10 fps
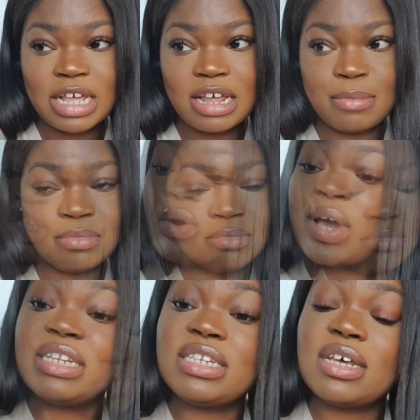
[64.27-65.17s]
and so
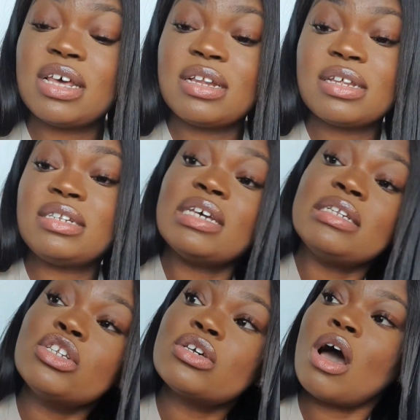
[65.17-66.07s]
it
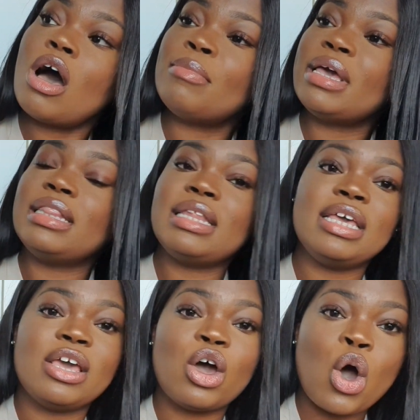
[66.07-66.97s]
didn't come in
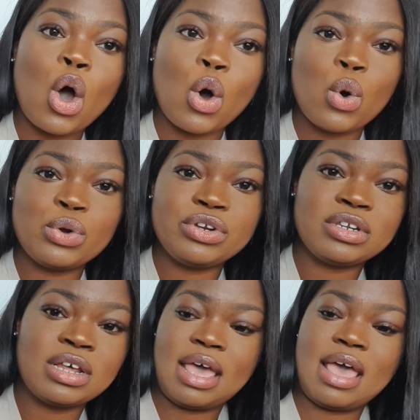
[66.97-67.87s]
the own
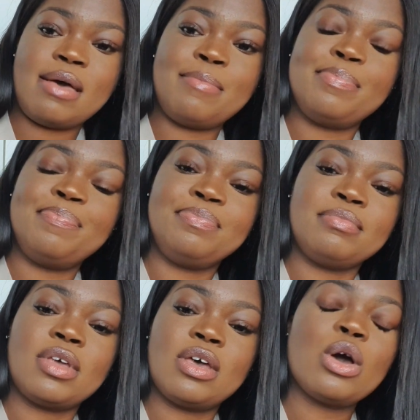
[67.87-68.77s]

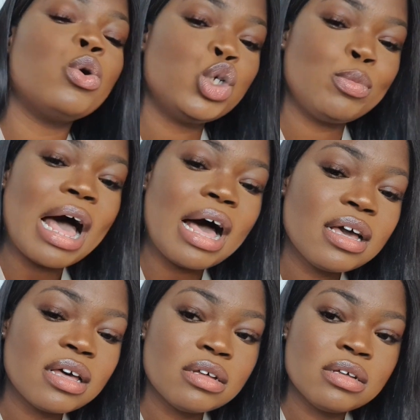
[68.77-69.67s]
Coach bag
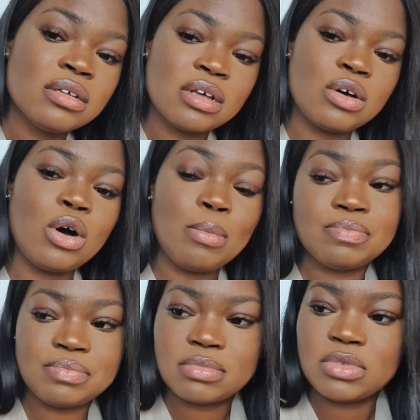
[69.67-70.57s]
or
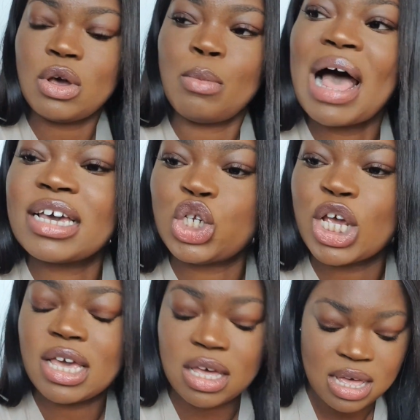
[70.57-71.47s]

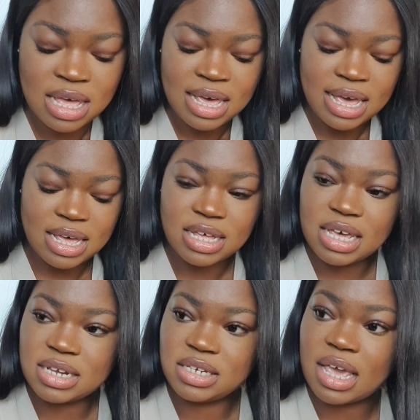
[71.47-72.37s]
packaging.
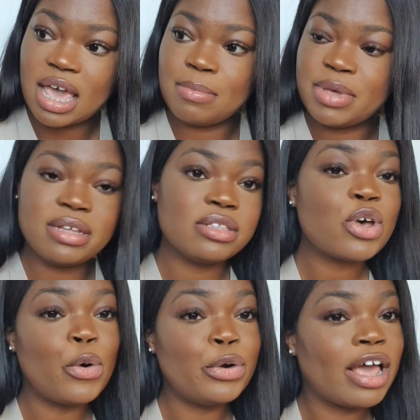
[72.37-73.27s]
It came in its
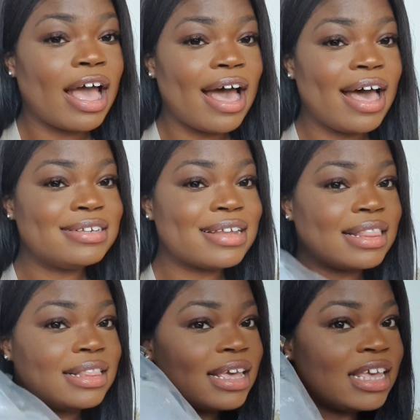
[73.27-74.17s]
own, and
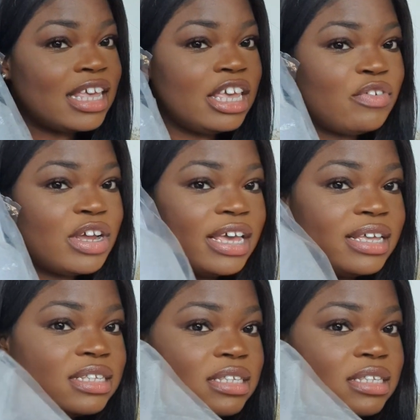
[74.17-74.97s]
here it is.